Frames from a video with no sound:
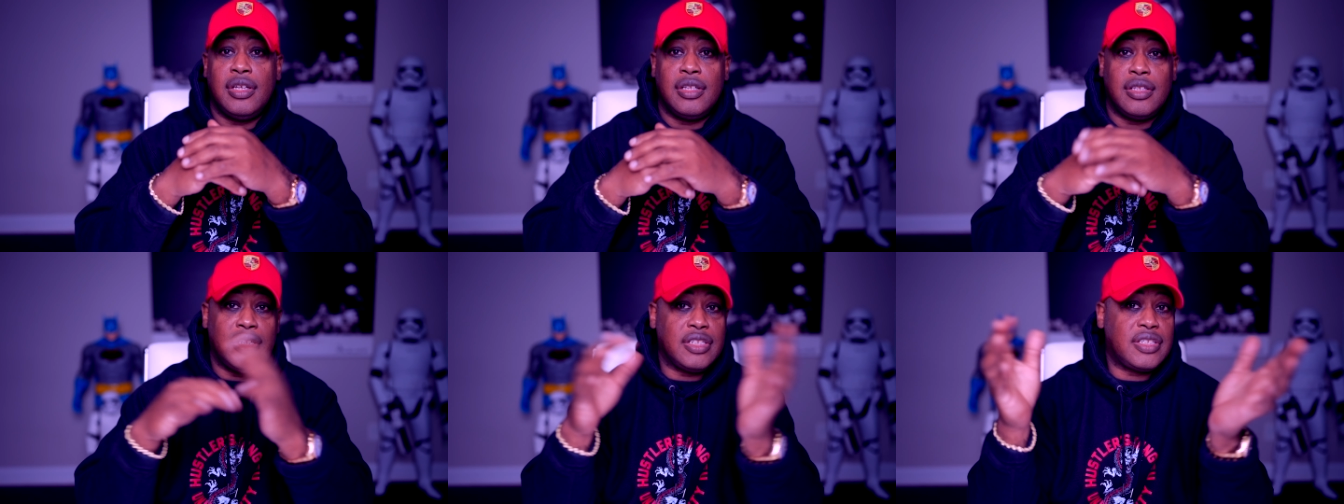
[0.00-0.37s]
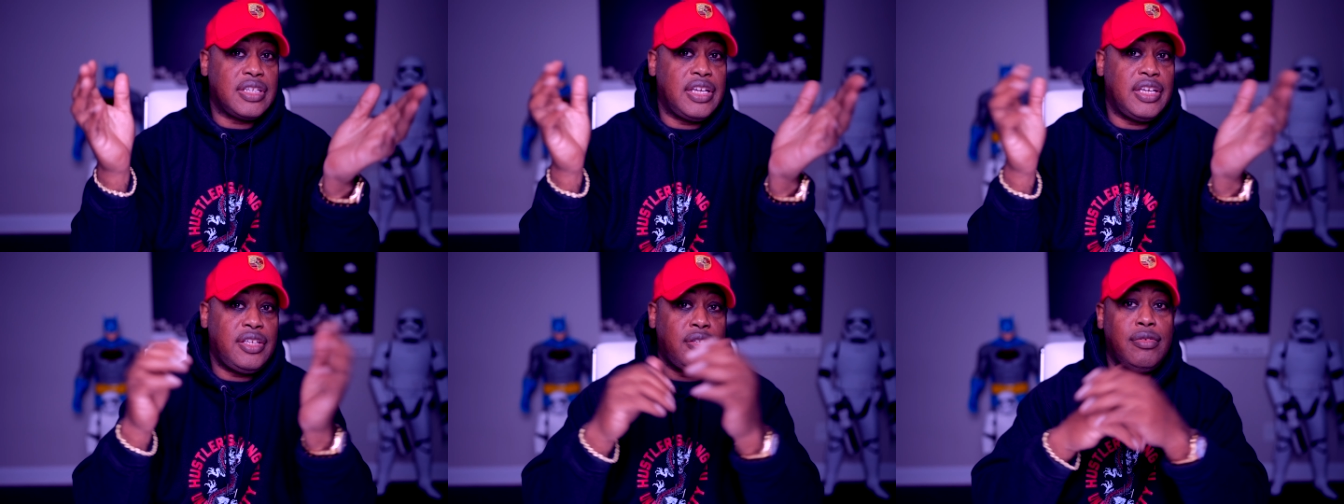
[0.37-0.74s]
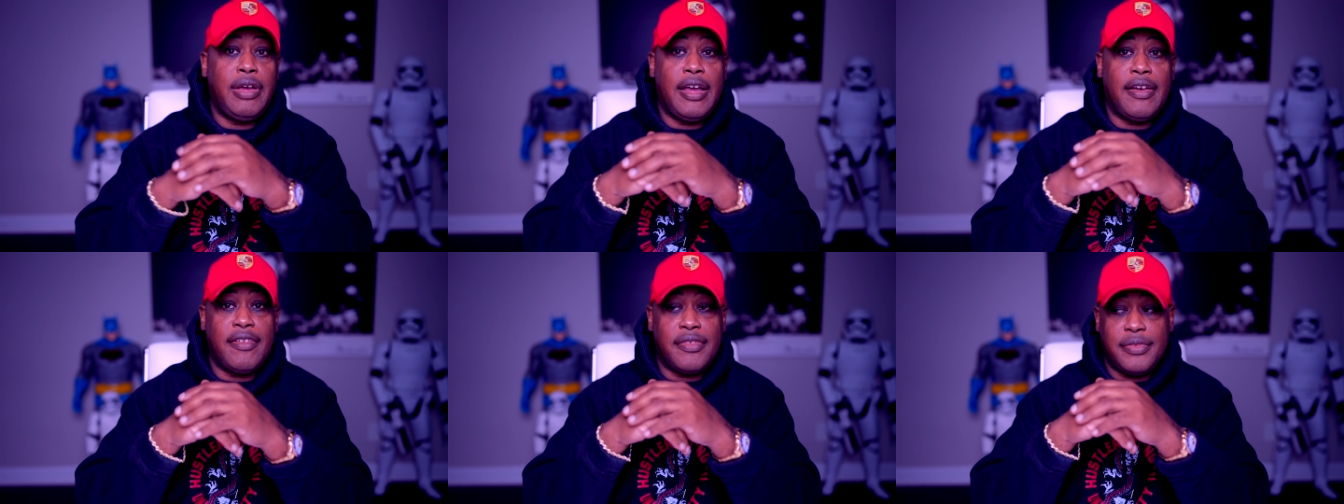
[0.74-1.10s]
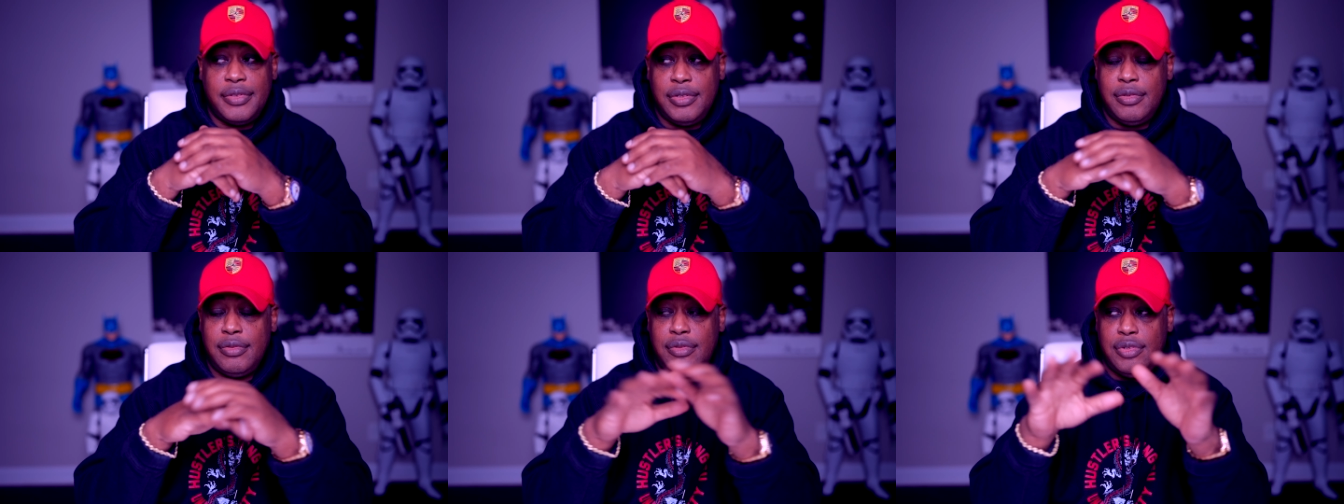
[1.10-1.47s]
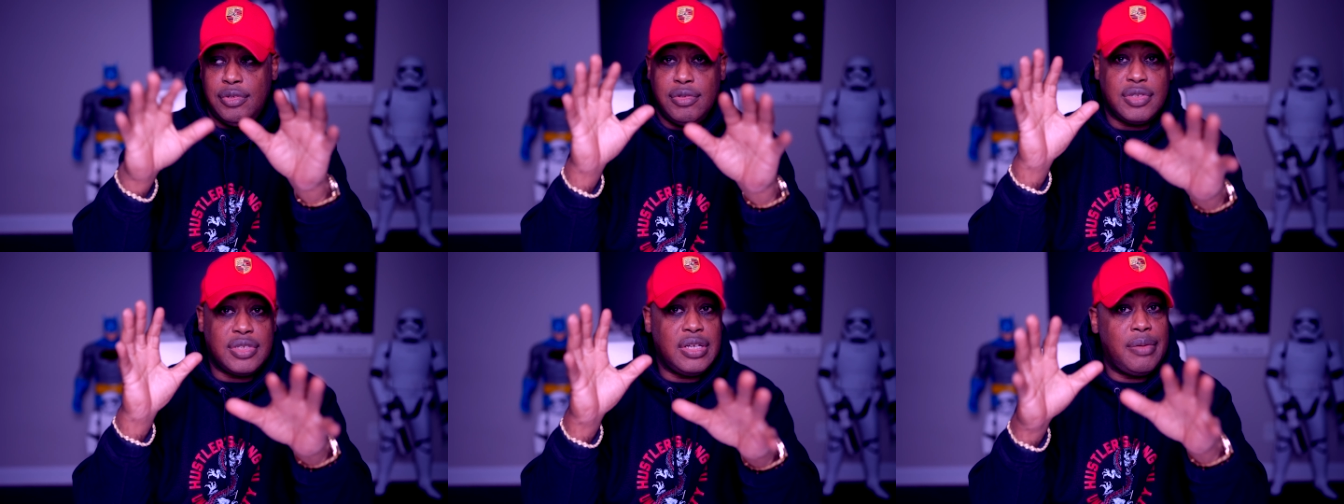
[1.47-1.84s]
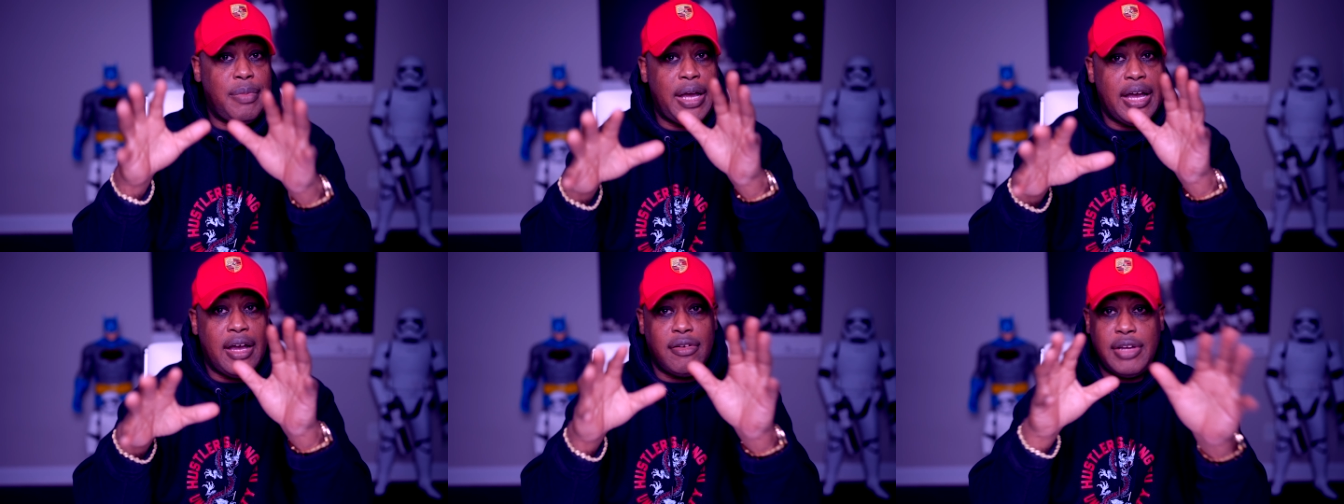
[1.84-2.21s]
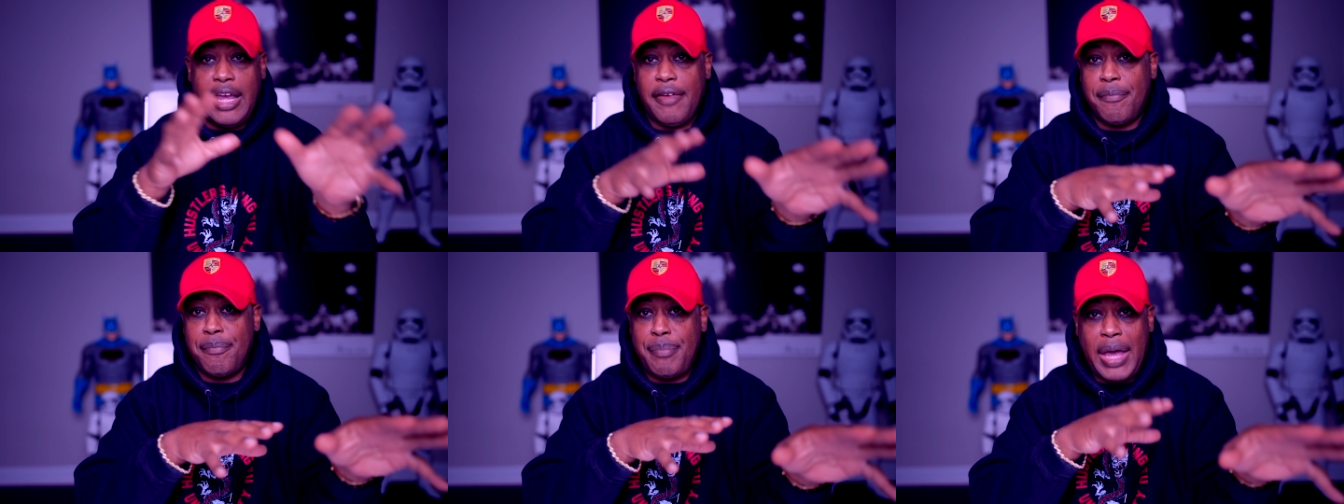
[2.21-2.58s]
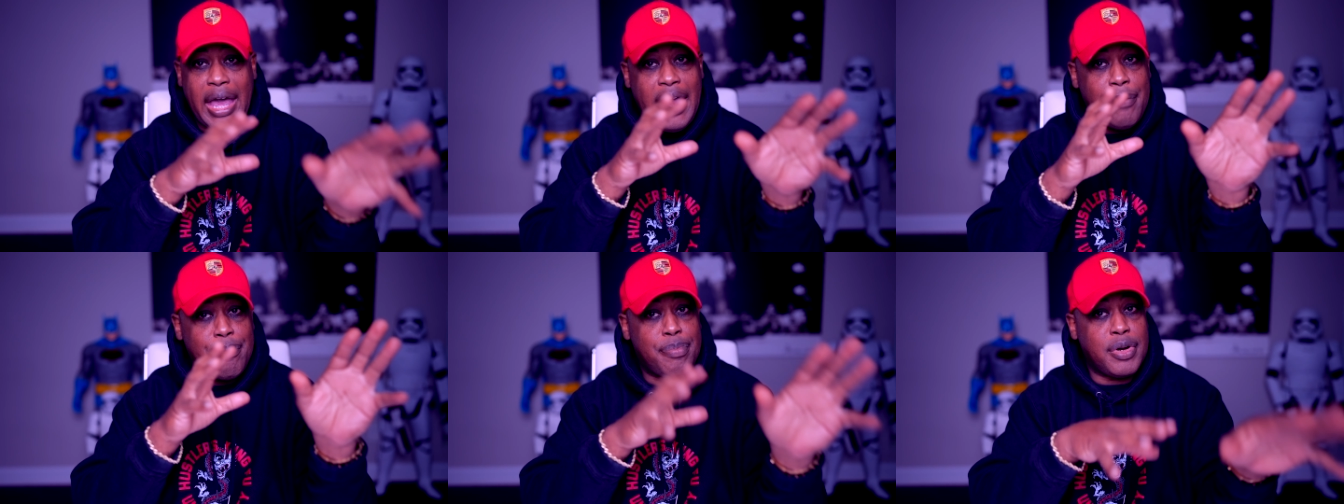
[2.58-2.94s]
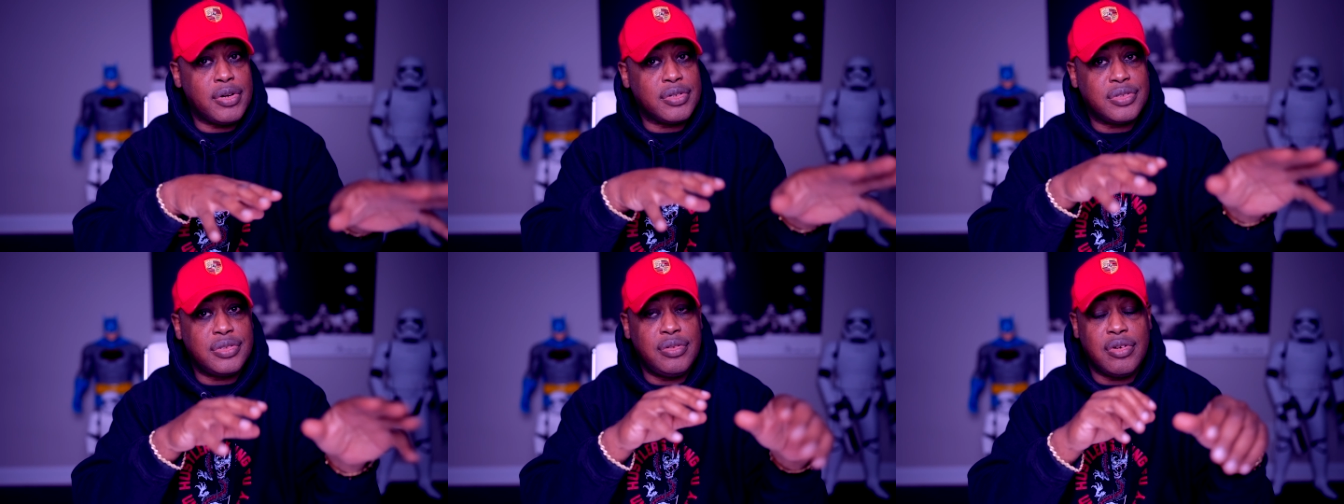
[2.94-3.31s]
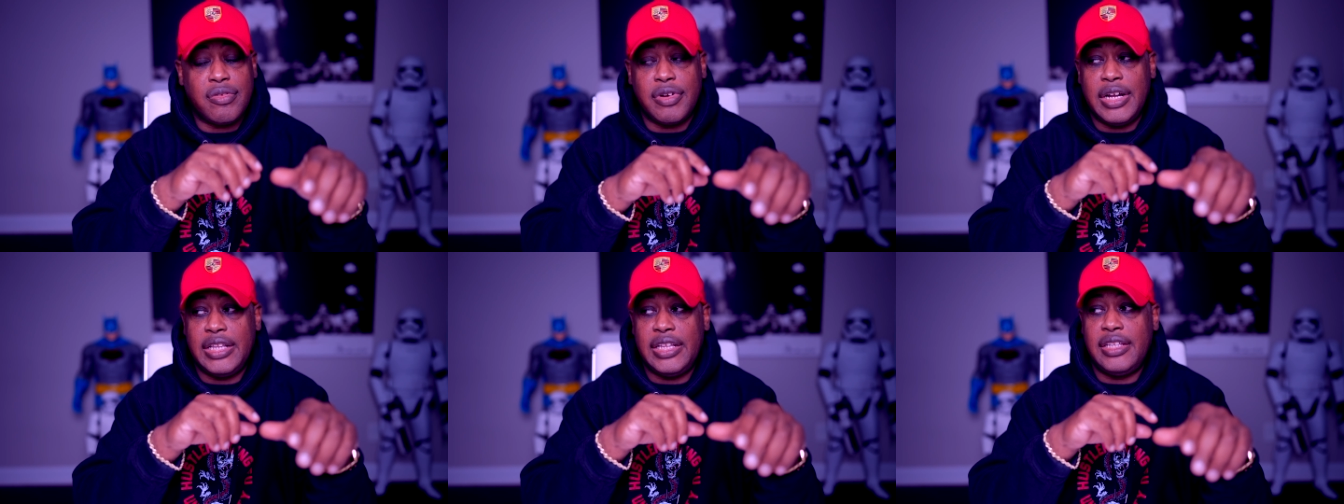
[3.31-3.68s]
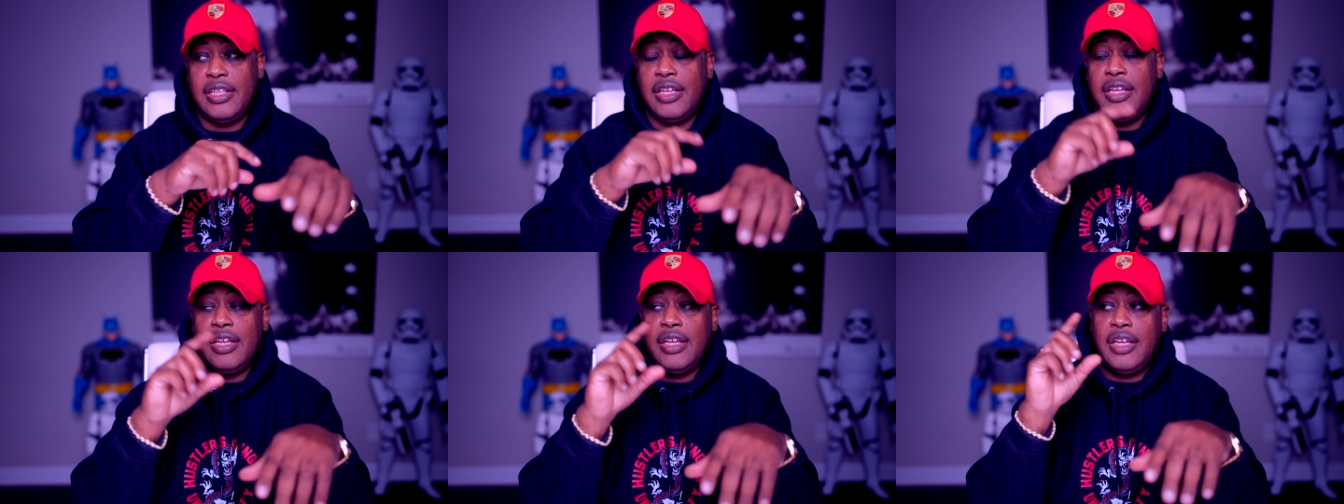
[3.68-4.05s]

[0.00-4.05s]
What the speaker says: Let's say you somehow have bad personal credit